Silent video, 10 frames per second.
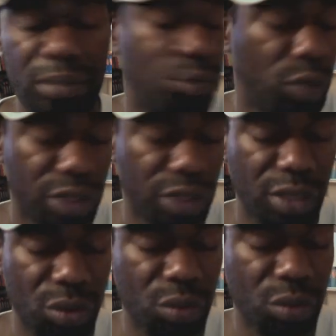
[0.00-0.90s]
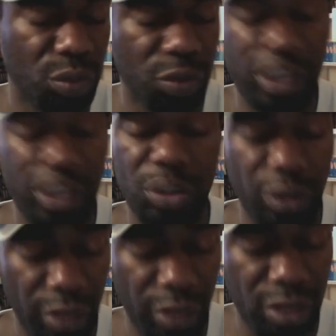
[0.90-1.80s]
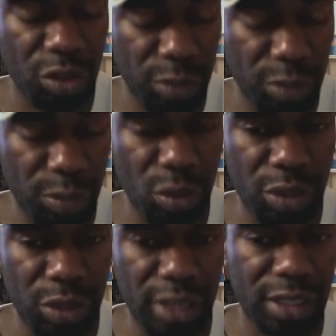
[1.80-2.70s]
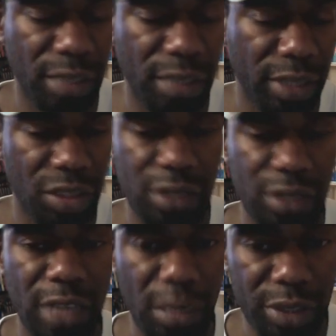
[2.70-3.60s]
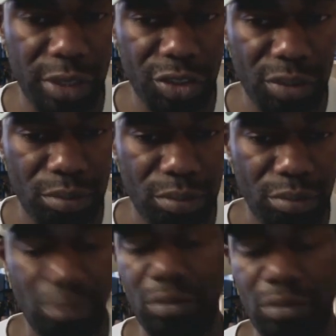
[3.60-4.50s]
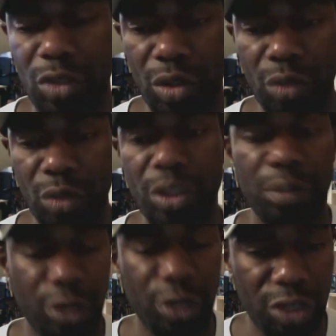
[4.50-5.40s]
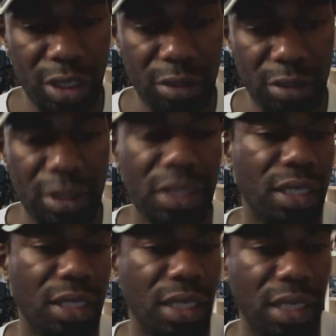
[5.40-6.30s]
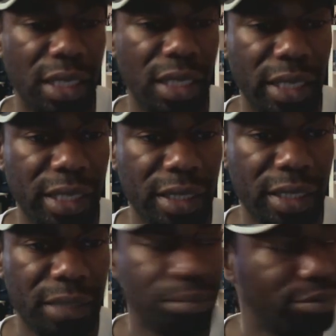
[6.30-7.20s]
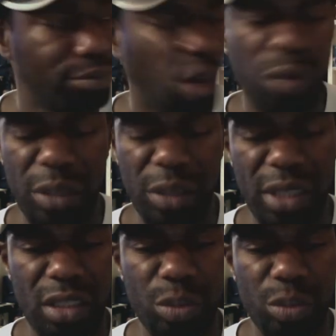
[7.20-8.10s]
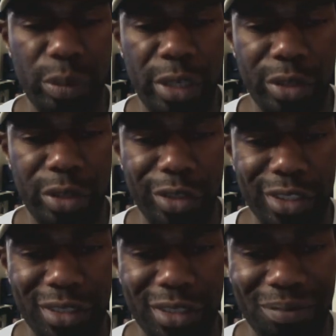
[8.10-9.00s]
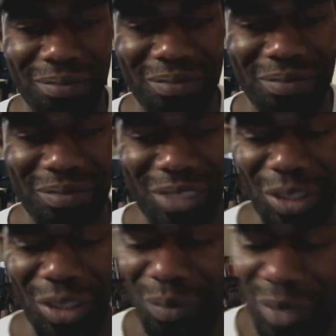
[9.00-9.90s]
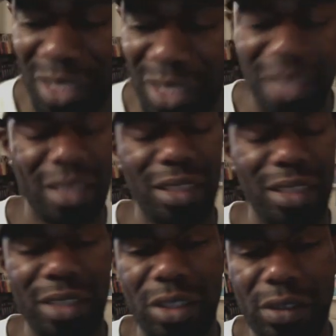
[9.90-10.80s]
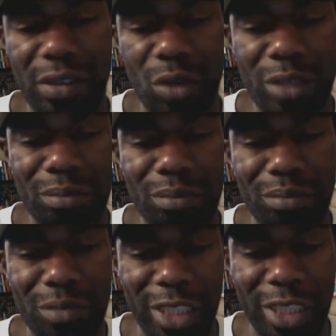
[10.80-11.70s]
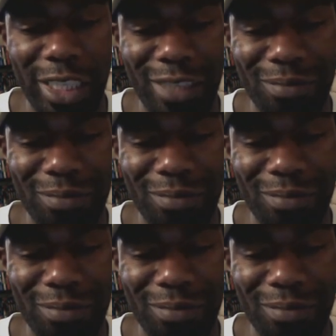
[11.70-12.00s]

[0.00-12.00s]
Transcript: once again, especially want to thank those people who take the time to actually leave comments. So I really appreciate it, and hopefully I'm getting a little bit better at this. So thank you, everyone. Take care.